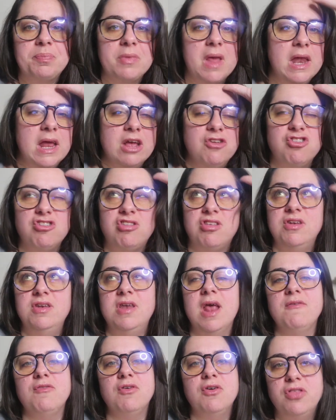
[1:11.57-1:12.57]
And I just
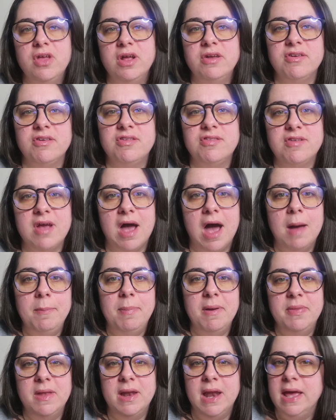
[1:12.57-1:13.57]
never think to
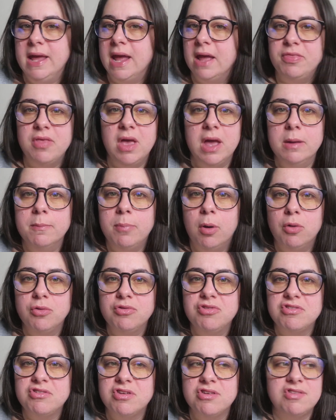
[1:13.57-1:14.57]
stop, and then I get the
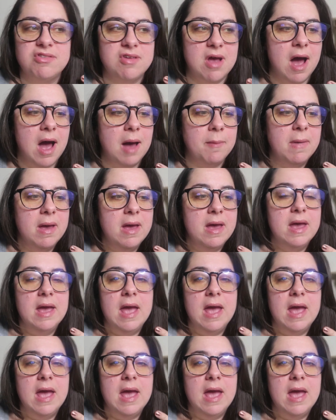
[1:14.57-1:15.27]
impulse to stop,